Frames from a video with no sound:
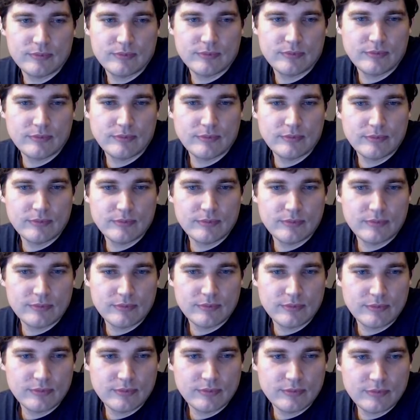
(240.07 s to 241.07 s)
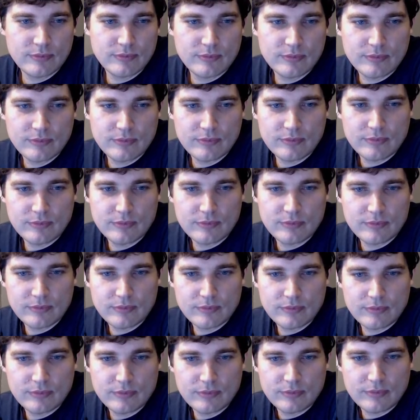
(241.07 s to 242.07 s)

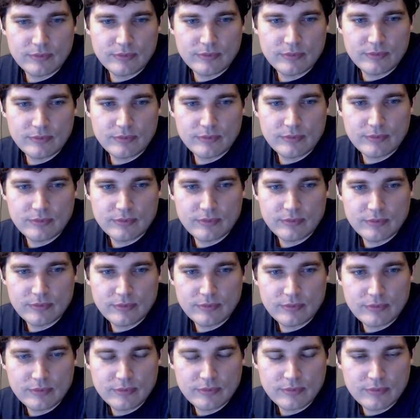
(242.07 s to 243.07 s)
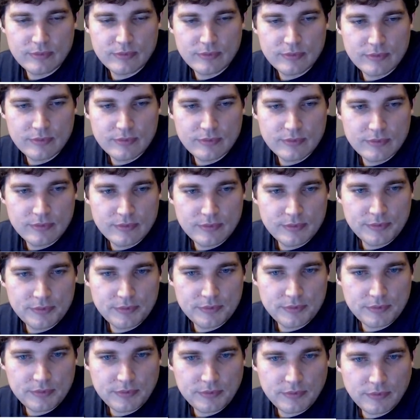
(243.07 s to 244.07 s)

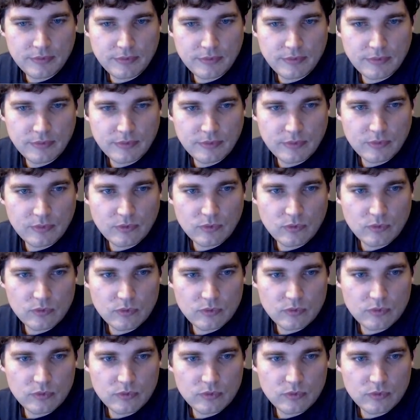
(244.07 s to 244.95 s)
The person shown says nothing.